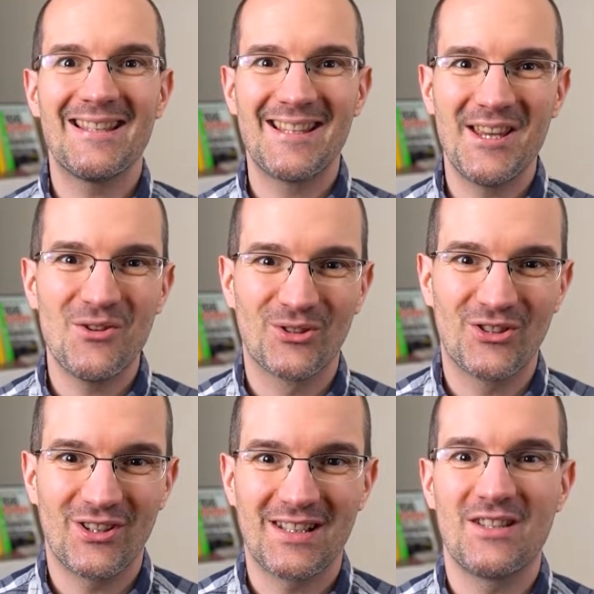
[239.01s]
say your
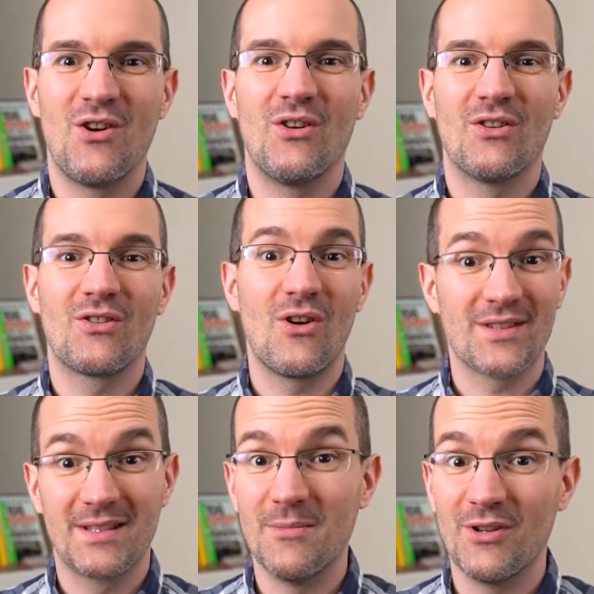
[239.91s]
target
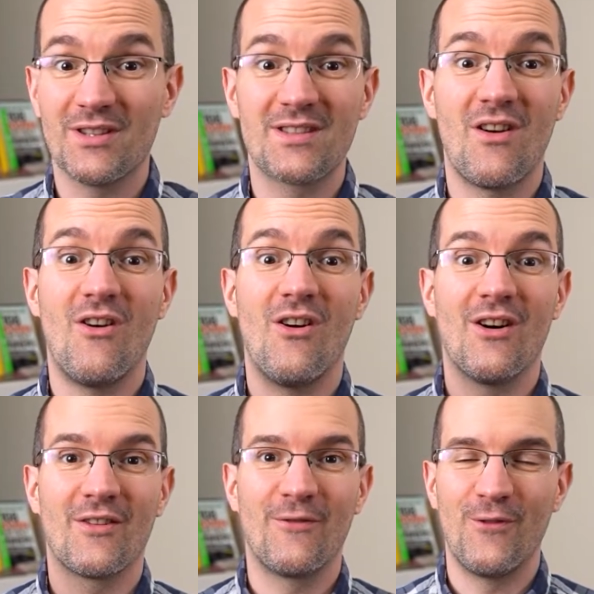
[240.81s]
customers
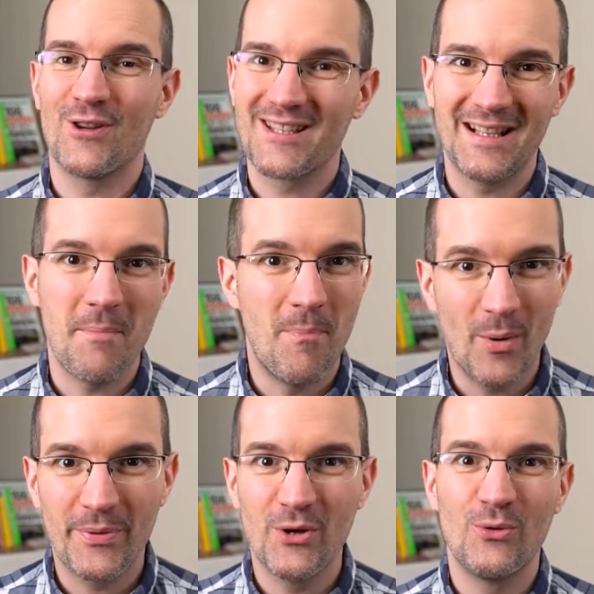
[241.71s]
are first-time
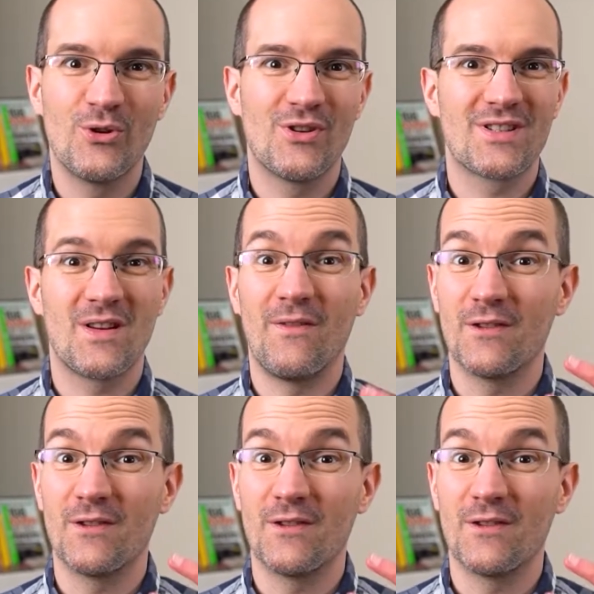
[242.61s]
puppy owners of a